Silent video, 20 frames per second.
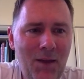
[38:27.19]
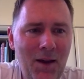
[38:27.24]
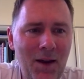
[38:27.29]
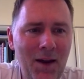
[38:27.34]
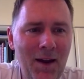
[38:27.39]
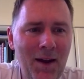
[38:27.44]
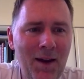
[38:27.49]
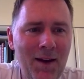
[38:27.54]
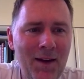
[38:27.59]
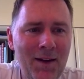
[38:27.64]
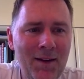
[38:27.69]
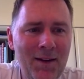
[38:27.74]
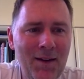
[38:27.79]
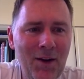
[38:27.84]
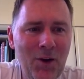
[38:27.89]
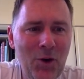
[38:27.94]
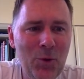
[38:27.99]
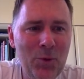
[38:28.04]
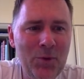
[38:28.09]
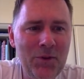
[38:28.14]
and
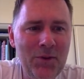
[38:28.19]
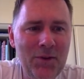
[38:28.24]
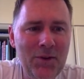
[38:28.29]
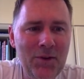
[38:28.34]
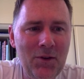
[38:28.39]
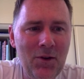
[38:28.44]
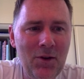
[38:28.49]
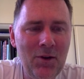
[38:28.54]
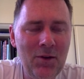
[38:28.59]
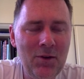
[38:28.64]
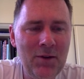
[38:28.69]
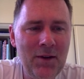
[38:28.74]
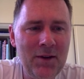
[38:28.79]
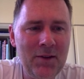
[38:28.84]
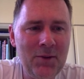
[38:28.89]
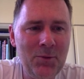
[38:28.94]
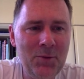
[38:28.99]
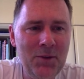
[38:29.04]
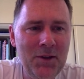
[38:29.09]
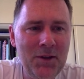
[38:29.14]
I hope to see you all
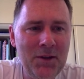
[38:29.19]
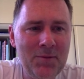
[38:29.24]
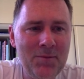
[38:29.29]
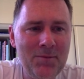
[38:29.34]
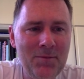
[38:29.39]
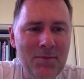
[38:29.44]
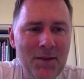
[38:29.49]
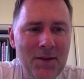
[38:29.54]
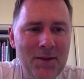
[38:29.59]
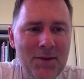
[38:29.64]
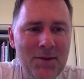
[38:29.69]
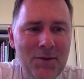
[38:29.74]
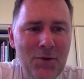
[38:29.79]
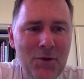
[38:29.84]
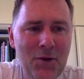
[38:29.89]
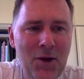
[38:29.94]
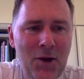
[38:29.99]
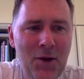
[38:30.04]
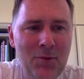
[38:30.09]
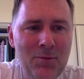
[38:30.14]
next week. That's it
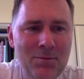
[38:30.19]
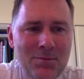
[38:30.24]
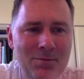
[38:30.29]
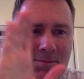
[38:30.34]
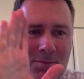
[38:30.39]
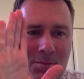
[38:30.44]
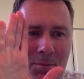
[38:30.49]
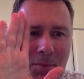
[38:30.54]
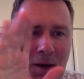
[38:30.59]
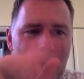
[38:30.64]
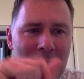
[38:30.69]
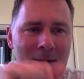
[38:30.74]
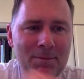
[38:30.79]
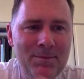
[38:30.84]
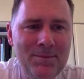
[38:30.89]
for now. Bye.